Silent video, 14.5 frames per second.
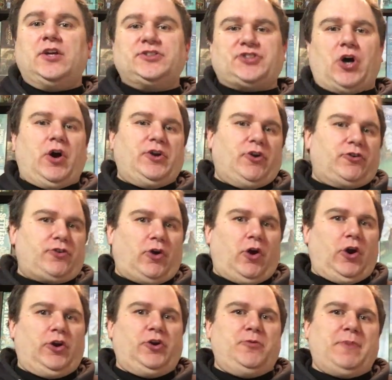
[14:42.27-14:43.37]
So on your
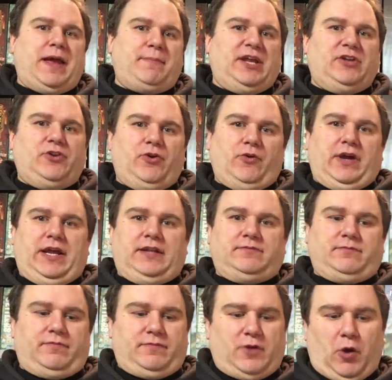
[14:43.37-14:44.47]
turn, you may be
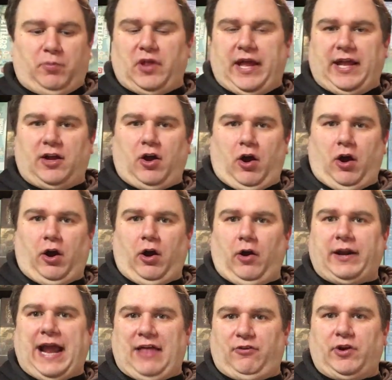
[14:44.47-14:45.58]
doing, playing card
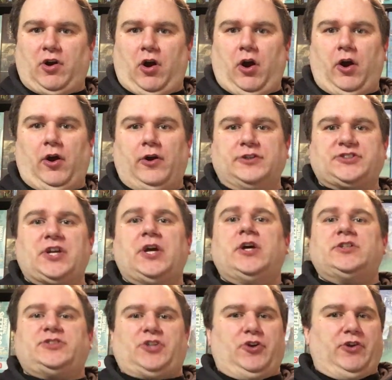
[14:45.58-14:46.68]
or gathering cards
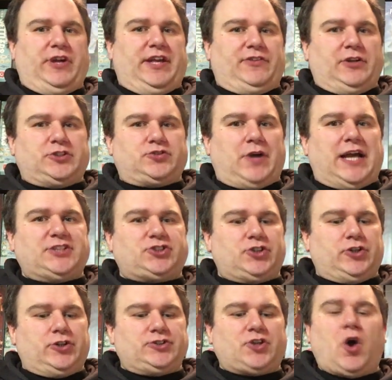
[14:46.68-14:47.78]
so you can get the
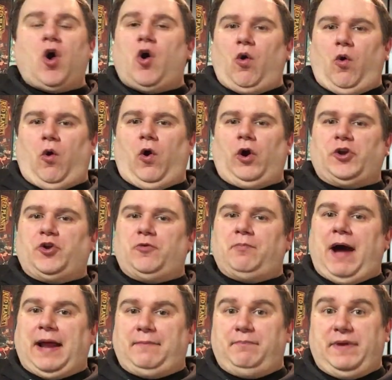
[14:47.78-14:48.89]
treasures, or you
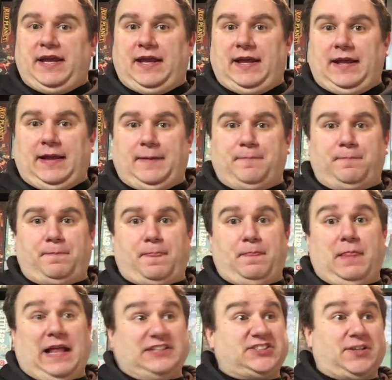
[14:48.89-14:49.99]
might be
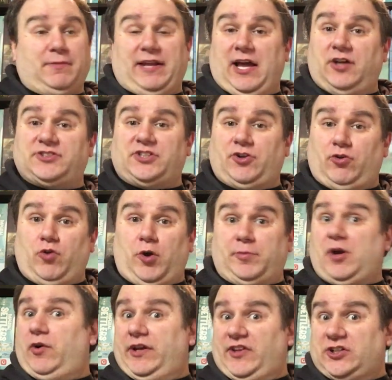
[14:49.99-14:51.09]
letting somebody else in your
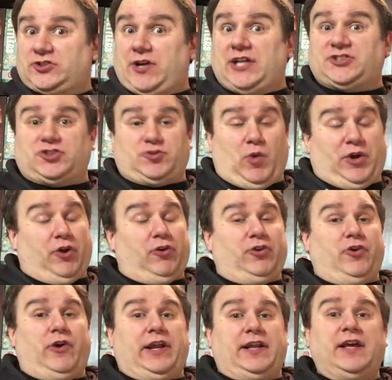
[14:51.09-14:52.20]
group go get the treasures, and what you're
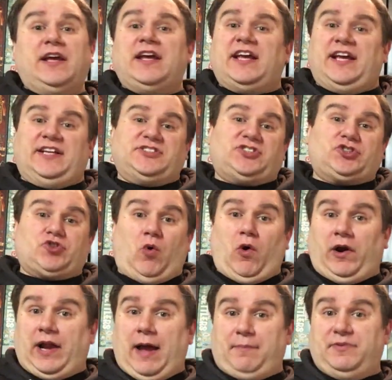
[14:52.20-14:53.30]
doing is
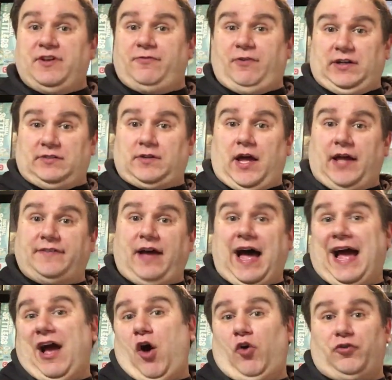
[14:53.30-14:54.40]
shoring up different
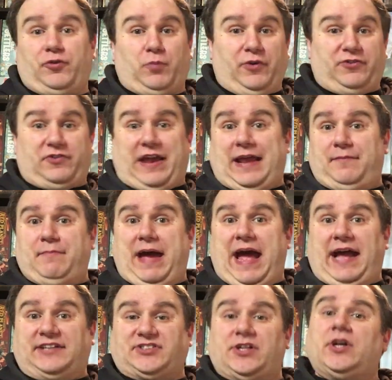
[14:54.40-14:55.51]
tiles with
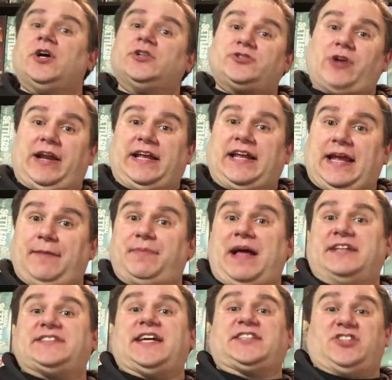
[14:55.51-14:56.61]
sandbags to try to keep
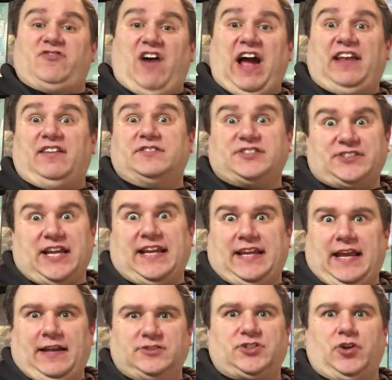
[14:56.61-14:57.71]
that section of island
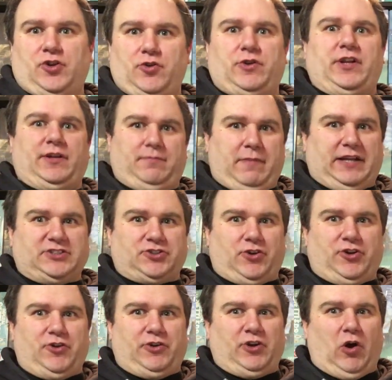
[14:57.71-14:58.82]
sinking so you can make
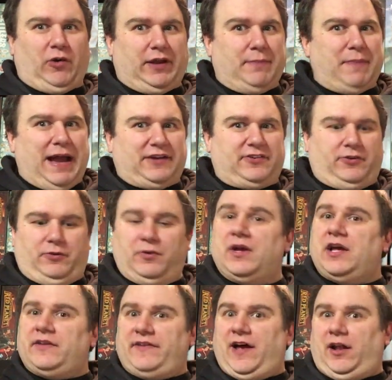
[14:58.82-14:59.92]
sure you can all get back to
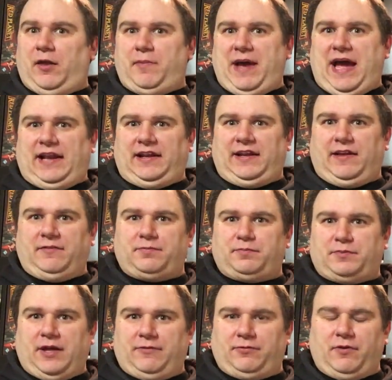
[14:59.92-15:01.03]
the helipad and get